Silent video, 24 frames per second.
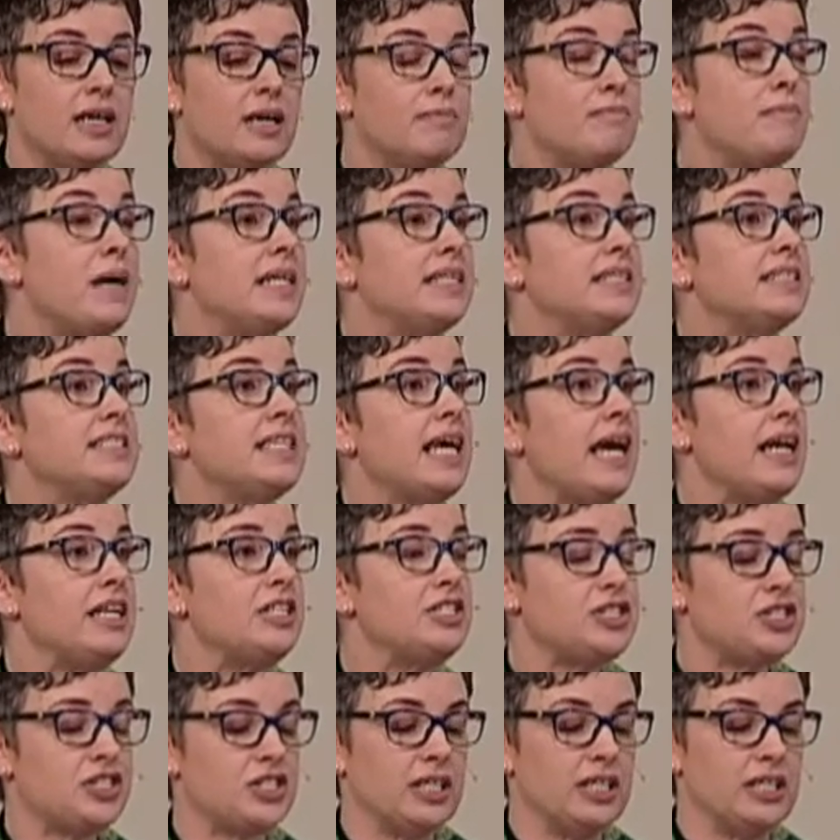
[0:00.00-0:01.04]

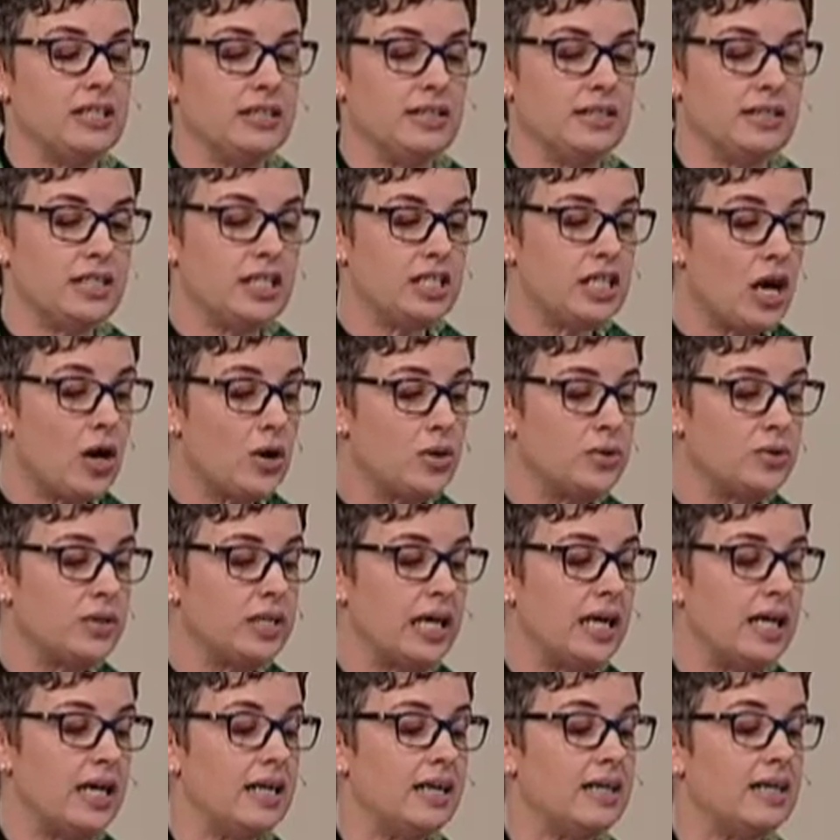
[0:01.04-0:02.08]
meditation,
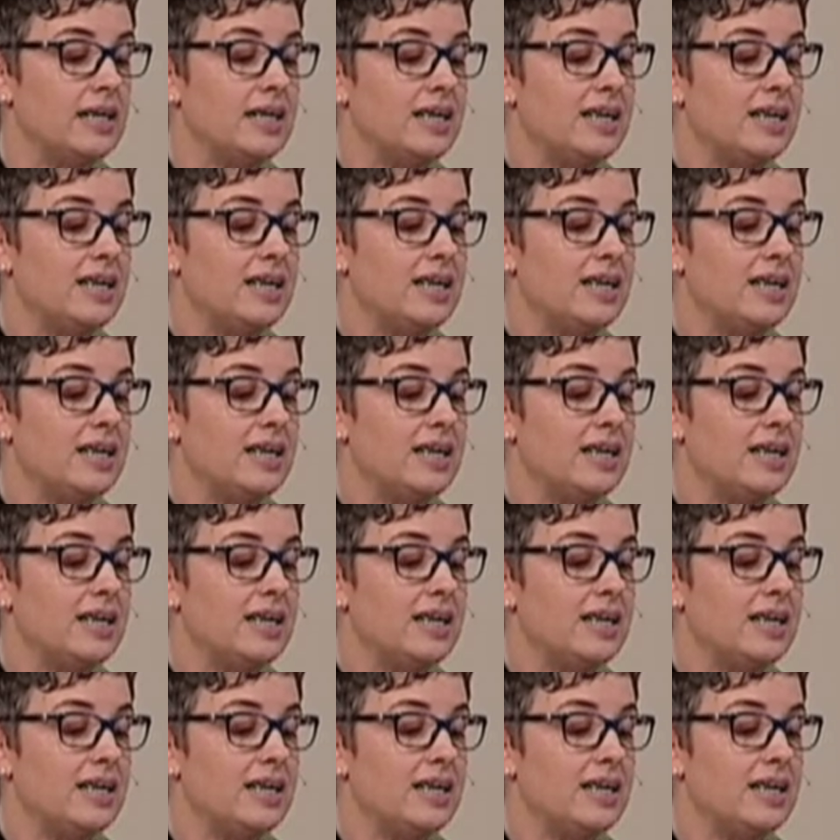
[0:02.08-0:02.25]
yoga,